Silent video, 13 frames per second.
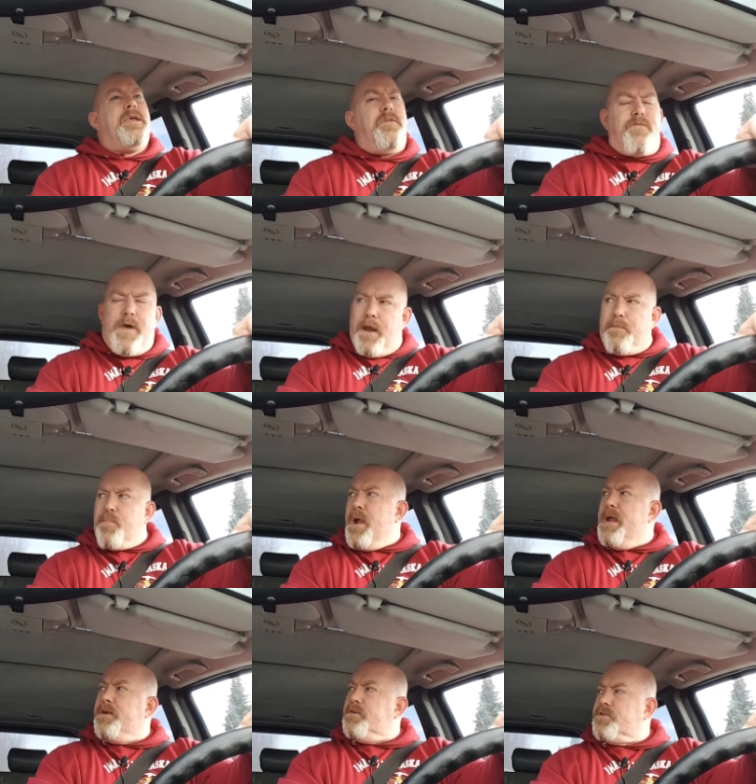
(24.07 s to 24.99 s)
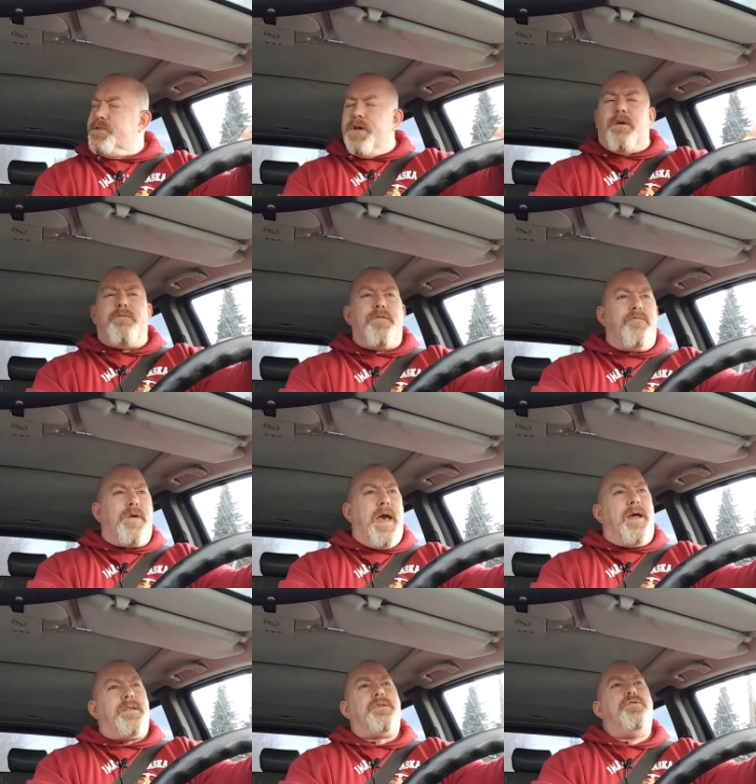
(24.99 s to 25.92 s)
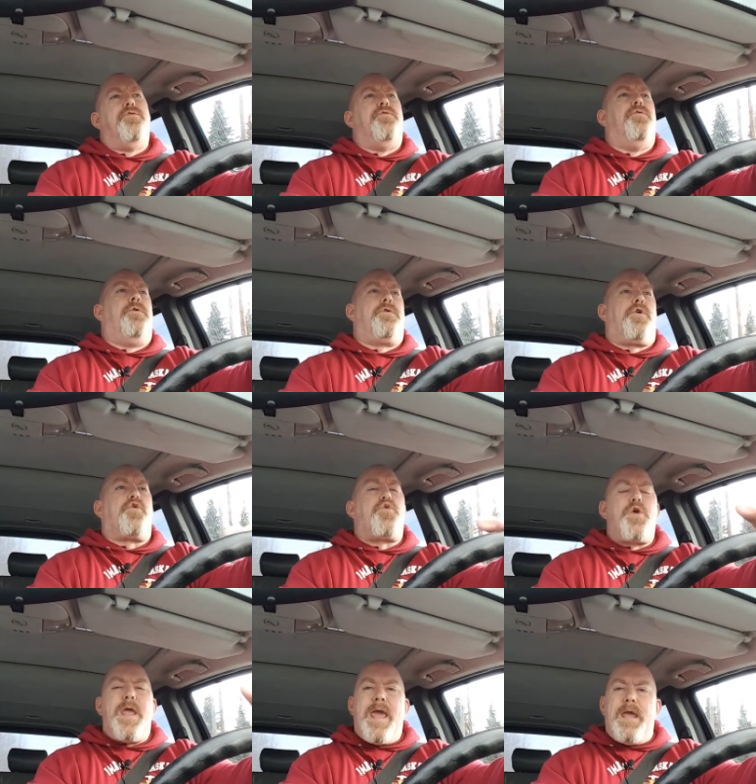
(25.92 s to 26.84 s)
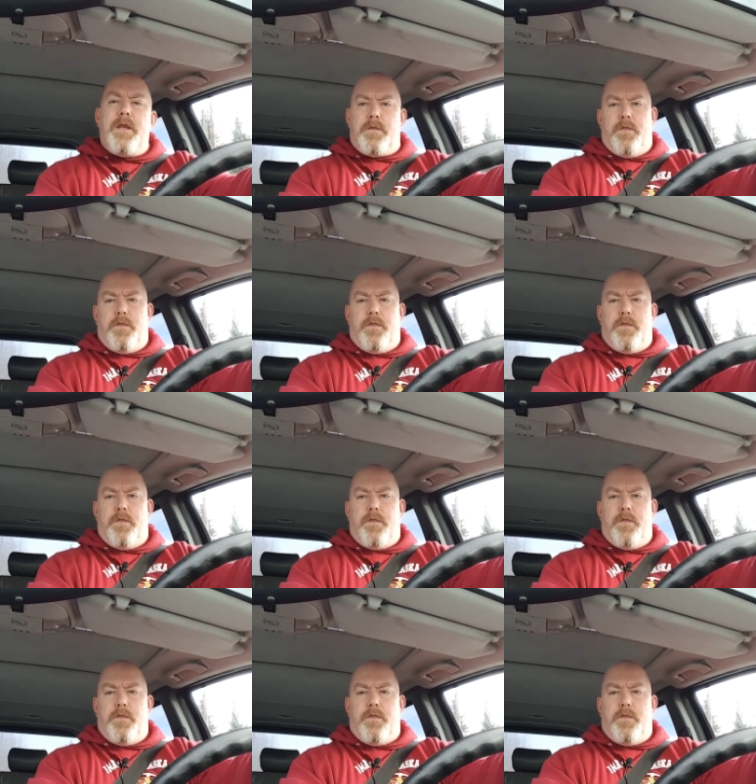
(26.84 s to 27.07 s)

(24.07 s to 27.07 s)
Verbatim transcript: you've got to brand yourself you've got to create